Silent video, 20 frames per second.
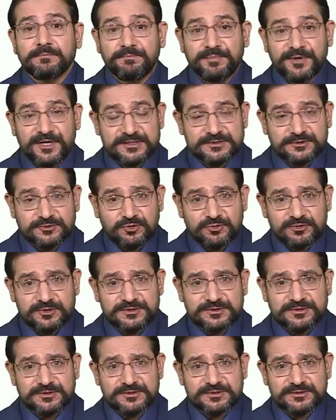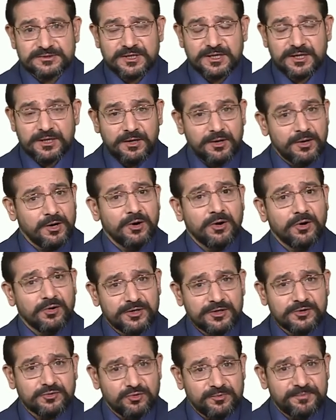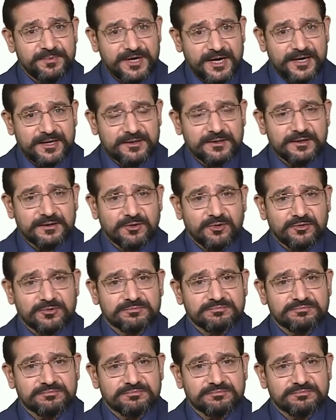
based on istisna or it could be another